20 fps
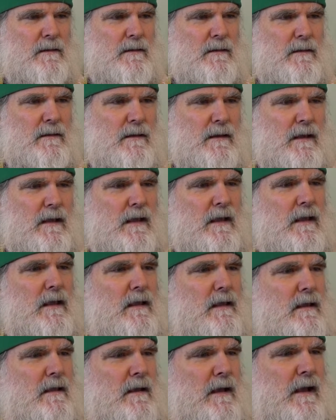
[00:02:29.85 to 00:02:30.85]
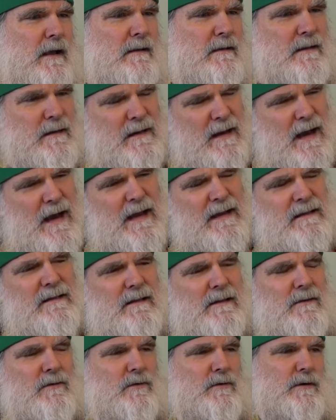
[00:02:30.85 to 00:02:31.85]
he had denied
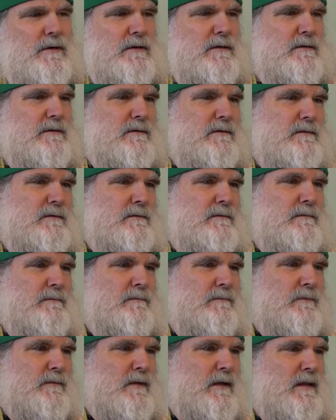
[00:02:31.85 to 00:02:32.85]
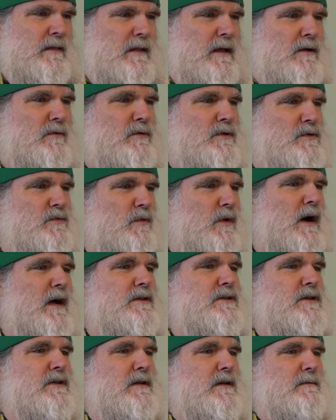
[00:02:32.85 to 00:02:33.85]
the Lord and then was
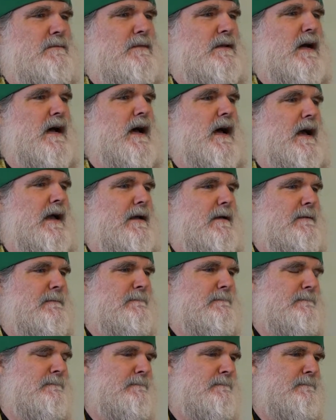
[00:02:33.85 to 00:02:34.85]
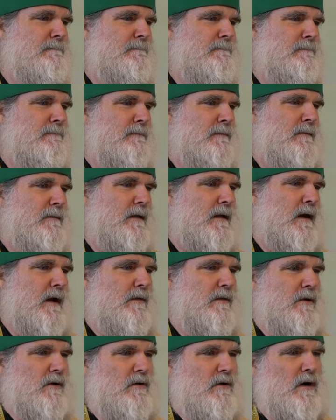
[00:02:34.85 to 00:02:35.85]
watching him die
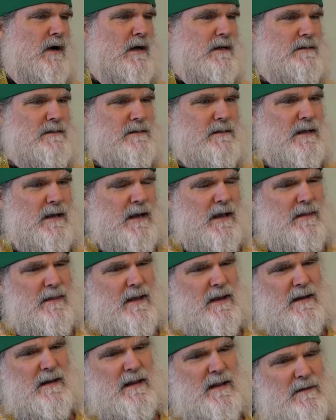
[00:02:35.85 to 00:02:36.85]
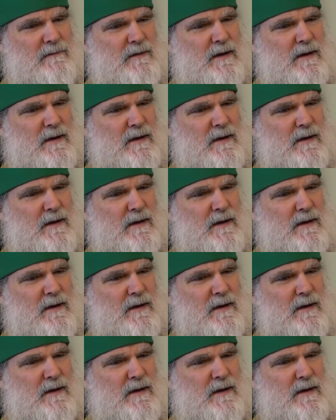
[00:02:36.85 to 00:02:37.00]
on the cross. And then even